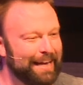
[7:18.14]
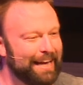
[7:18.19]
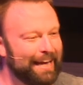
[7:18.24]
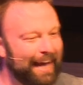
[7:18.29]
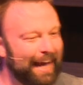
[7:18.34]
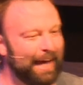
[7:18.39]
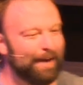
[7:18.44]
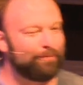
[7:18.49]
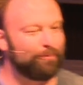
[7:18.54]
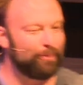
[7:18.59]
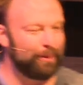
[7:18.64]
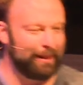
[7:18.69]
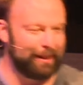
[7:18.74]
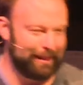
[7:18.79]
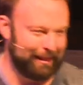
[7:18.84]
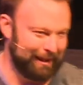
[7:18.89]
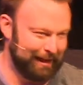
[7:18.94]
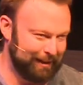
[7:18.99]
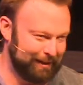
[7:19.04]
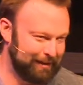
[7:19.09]

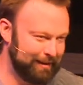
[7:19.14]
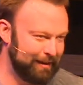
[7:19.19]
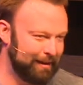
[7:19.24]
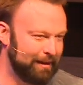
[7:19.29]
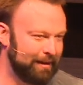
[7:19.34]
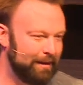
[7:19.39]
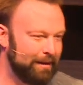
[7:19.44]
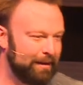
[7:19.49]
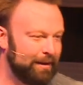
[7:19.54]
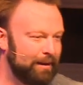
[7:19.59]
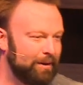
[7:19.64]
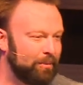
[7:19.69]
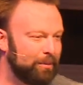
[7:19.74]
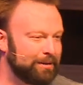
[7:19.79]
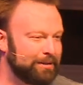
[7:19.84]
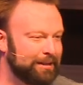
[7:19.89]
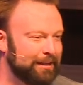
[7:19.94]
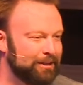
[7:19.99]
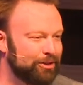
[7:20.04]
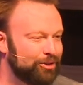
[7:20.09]
Everything was
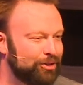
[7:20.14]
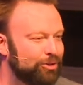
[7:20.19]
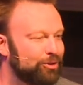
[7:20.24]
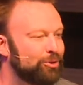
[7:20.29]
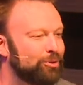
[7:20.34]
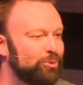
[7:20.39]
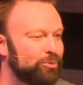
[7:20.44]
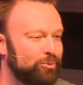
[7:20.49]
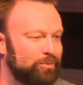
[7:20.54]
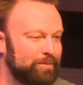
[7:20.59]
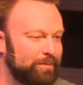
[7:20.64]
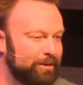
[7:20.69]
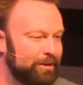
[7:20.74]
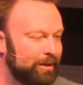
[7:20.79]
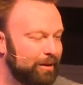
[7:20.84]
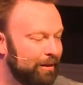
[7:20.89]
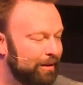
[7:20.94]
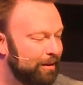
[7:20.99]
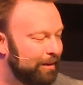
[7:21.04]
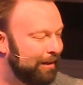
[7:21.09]
consumed
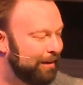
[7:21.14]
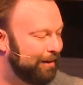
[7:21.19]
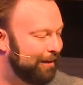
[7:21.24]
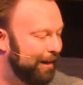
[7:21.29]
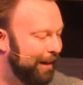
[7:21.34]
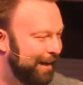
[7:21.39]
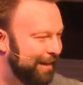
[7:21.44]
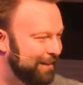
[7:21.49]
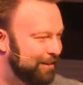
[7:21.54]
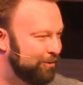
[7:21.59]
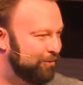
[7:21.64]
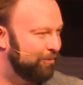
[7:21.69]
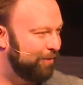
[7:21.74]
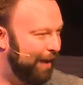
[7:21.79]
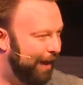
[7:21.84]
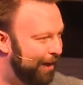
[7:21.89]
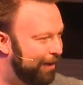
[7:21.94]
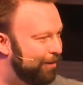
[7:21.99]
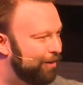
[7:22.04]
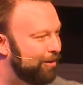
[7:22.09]
in God's fire.
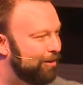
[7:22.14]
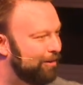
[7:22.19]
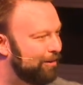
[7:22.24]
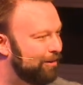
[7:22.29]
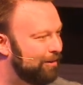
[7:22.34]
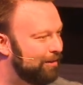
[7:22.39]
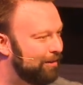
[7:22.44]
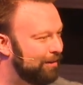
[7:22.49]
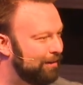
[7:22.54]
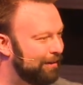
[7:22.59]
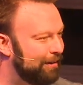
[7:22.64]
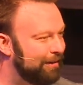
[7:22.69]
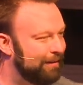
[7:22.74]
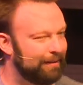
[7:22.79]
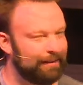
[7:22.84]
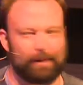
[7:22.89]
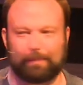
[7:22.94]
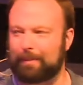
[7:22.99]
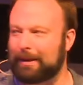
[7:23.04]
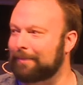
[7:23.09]
And
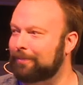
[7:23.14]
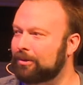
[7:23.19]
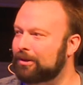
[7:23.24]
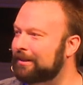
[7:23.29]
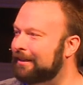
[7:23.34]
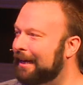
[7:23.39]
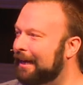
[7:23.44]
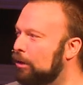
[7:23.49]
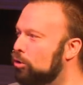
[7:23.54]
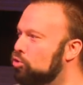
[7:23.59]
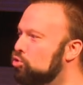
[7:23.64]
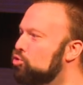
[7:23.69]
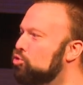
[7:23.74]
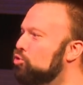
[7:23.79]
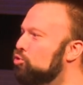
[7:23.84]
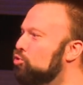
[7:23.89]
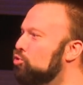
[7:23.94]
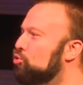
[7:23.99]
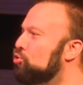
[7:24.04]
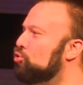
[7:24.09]
the people said,
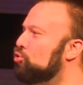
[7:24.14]
ooh.